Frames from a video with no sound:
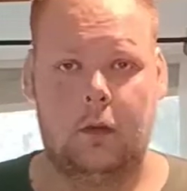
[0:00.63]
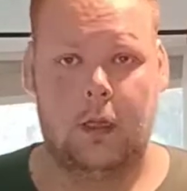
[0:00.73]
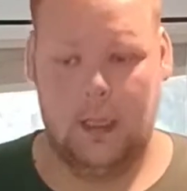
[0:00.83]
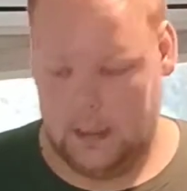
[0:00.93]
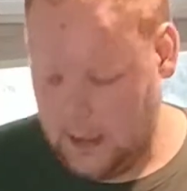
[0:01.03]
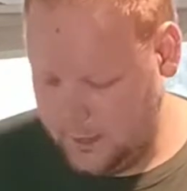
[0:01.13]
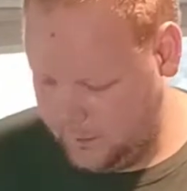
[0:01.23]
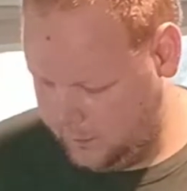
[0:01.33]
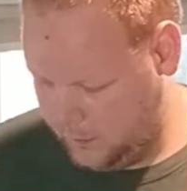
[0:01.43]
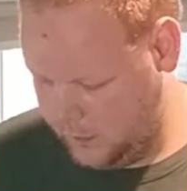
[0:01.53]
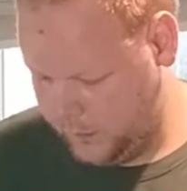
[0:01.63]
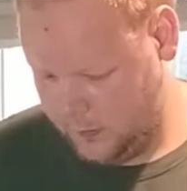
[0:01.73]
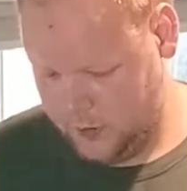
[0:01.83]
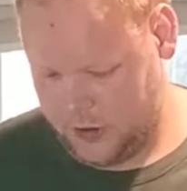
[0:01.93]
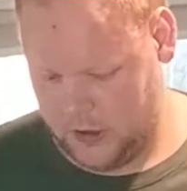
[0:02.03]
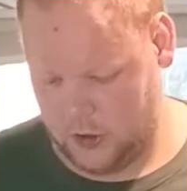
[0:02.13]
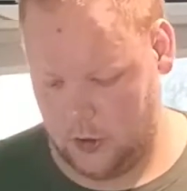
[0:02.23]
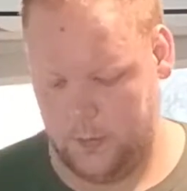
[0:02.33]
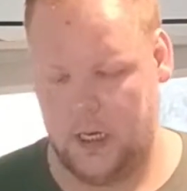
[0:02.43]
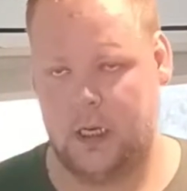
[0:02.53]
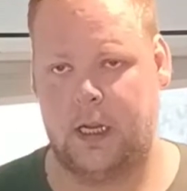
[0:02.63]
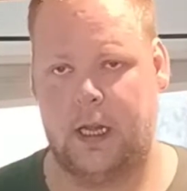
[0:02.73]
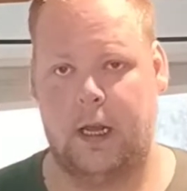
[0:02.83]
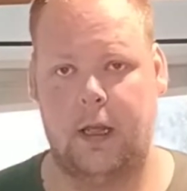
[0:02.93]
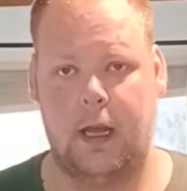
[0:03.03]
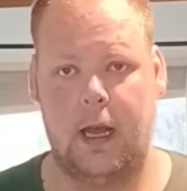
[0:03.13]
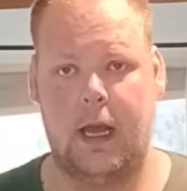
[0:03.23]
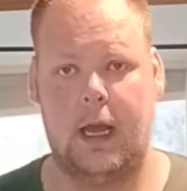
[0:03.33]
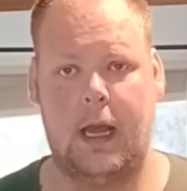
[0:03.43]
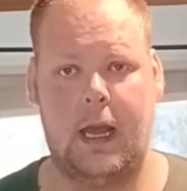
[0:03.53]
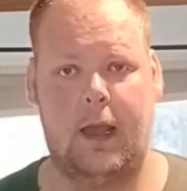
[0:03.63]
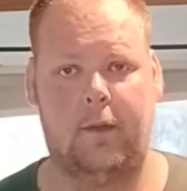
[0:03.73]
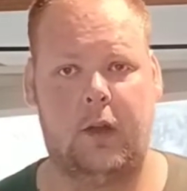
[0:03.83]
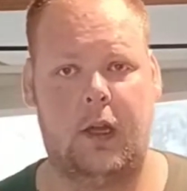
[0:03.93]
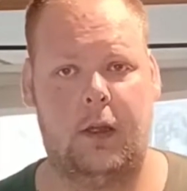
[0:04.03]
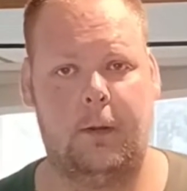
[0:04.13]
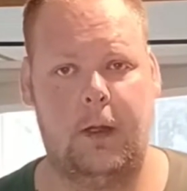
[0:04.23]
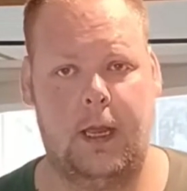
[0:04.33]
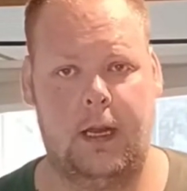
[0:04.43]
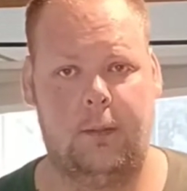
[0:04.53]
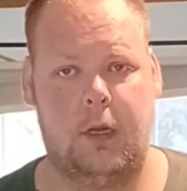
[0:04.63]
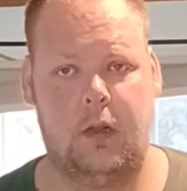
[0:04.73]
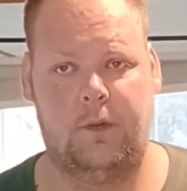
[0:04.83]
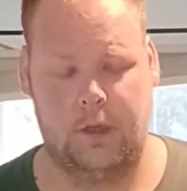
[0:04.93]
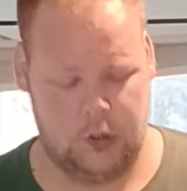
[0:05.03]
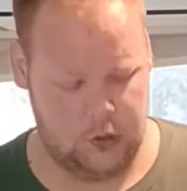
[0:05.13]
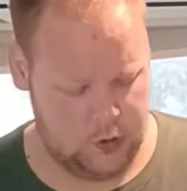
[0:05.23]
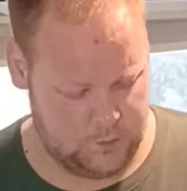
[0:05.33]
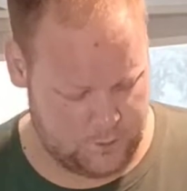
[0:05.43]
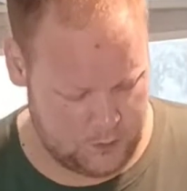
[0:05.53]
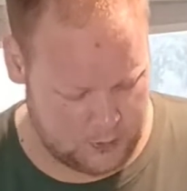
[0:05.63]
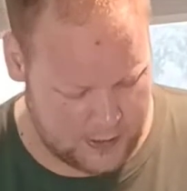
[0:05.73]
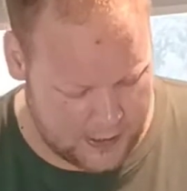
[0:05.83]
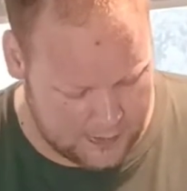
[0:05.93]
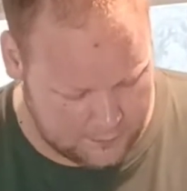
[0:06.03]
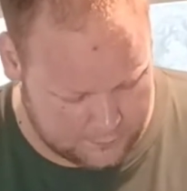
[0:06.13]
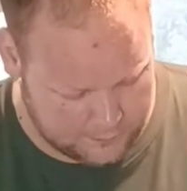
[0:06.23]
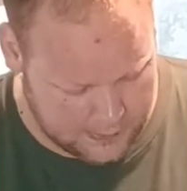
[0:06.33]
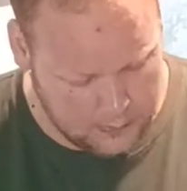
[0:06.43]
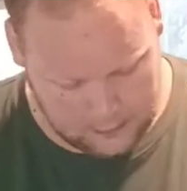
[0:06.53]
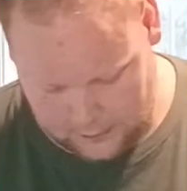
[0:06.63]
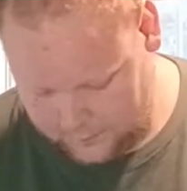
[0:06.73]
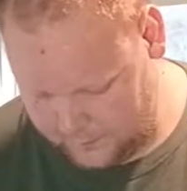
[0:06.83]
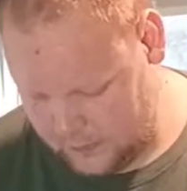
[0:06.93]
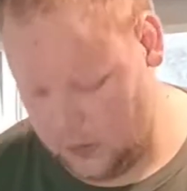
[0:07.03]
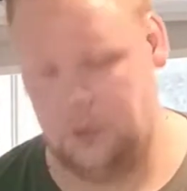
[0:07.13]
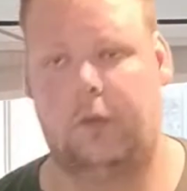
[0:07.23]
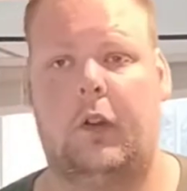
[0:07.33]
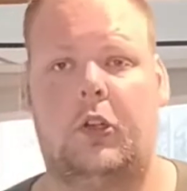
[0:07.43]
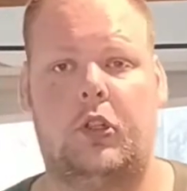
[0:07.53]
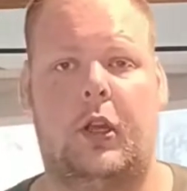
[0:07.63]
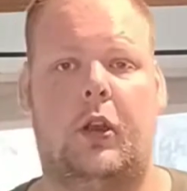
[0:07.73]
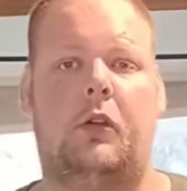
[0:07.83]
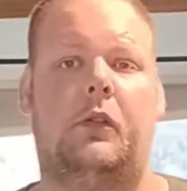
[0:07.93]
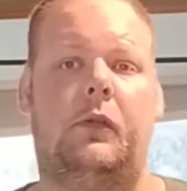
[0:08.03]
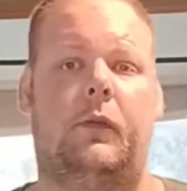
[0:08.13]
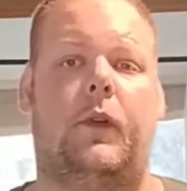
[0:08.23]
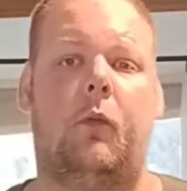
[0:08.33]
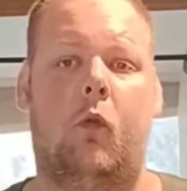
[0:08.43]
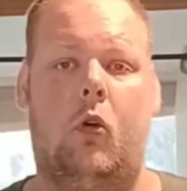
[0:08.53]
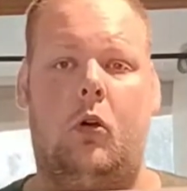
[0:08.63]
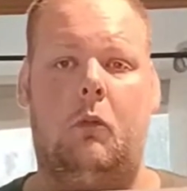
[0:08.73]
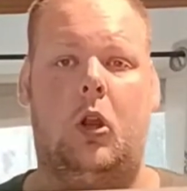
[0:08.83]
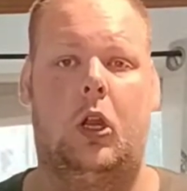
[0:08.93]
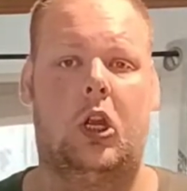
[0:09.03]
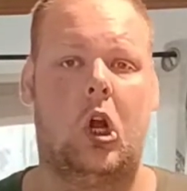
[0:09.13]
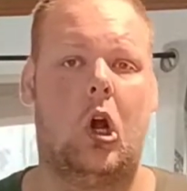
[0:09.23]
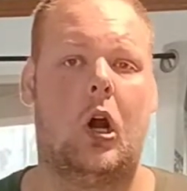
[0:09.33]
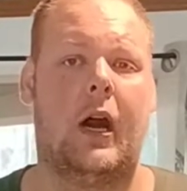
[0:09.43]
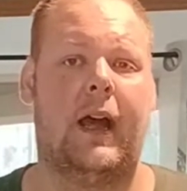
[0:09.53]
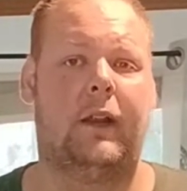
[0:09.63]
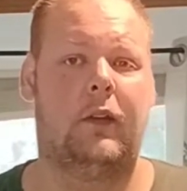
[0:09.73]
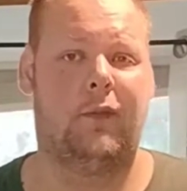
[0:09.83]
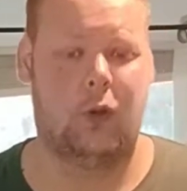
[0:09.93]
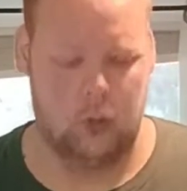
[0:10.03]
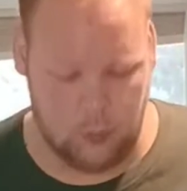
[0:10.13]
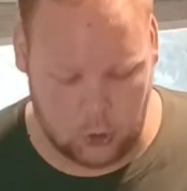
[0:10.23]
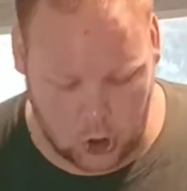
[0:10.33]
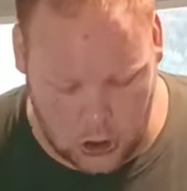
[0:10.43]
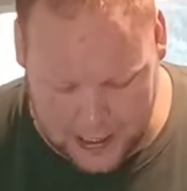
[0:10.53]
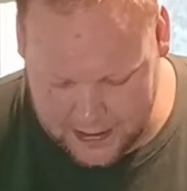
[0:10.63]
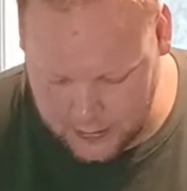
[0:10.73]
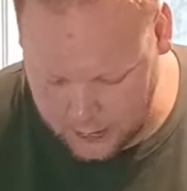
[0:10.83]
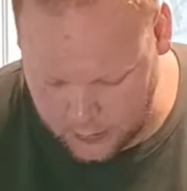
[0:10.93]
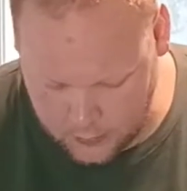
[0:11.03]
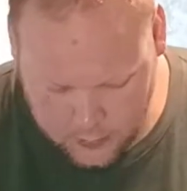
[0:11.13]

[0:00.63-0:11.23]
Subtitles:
Hey guys, it's Chris here with Shadetree America. I have a item here to feature for you guys. It's an Ozark Trail from Walmart cot, foldable cot here.